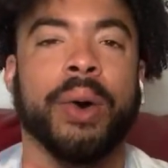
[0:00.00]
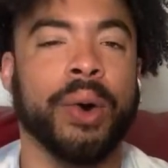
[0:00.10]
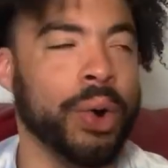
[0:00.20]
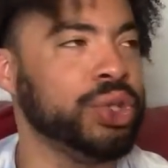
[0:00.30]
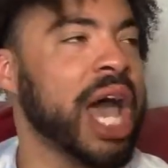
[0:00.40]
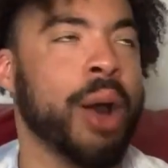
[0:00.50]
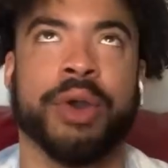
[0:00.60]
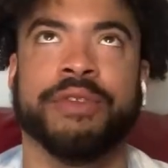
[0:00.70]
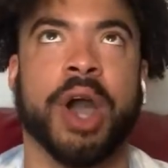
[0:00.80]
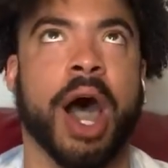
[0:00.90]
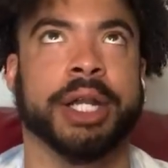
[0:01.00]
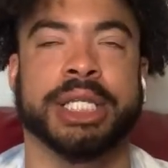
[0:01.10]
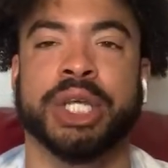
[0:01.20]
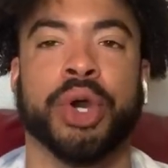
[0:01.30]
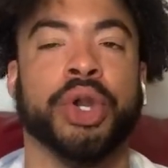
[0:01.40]
Oh, Tower of God is
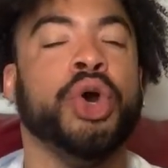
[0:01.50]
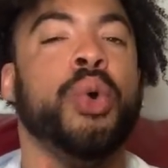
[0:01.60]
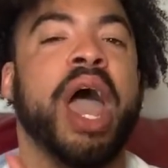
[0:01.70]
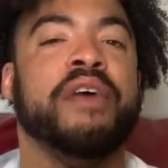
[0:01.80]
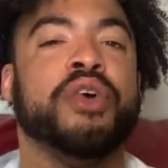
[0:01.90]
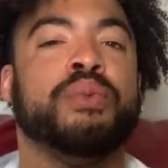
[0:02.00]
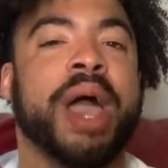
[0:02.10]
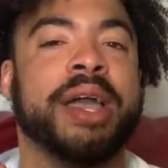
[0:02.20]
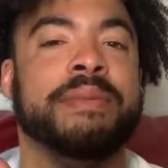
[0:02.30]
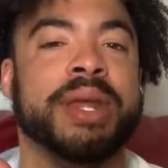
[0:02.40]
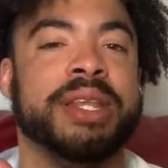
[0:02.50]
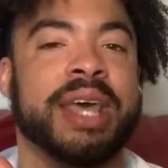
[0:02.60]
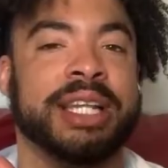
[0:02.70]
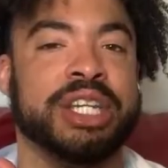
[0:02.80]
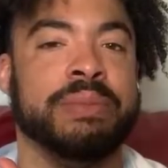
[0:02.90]
so good. Whoever recommended
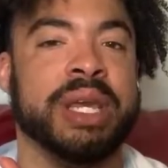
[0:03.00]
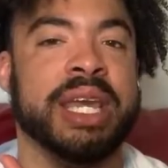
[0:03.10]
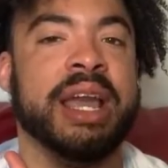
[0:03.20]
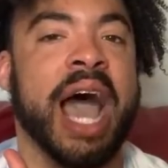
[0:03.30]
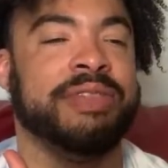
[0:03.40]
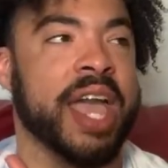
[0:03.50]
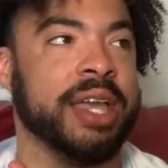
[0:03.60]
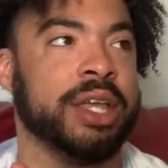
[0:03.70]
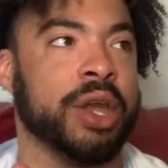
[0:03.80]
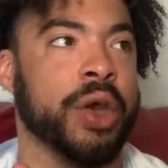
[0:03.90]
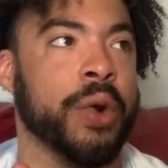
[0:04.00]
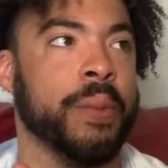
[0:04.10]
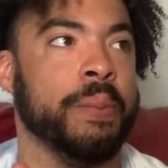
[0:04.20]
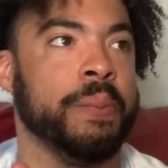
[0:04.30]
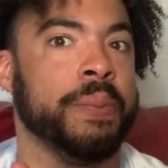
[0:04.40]
that to me, I thank you.
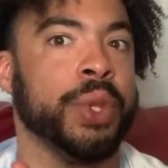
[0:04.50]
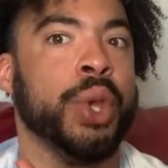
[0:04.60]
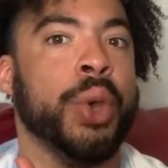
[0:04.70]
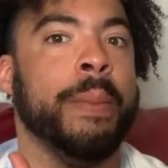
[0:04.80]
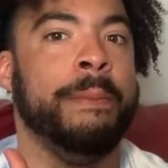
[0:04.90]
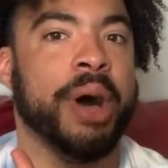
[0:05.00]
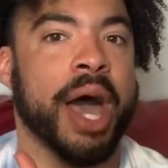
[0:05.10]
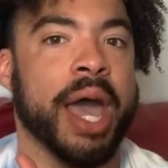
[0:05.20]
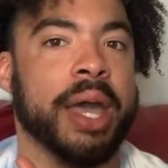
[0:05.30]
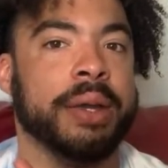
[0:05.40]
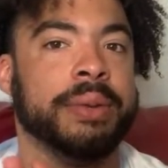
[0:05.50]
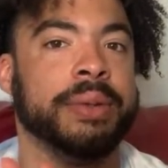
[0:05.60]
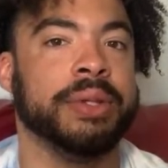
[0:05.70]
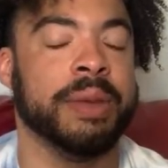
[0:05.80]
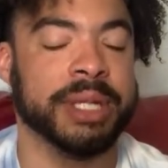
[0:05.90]
But
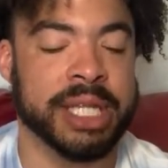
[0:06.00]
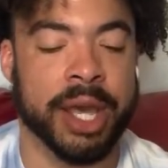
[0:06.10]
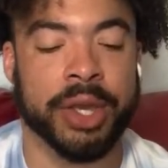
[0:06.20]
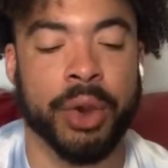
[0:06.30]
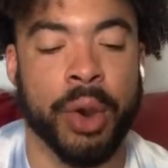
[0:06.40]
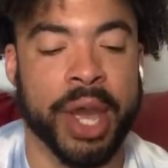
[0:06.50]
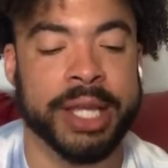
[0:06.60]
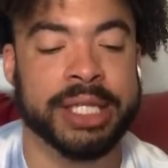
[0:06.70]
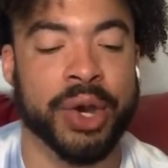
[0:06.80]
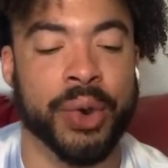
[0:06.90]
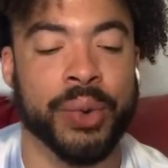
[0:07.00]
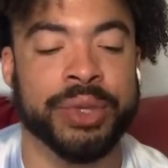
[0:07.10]
let me tell you, okay, so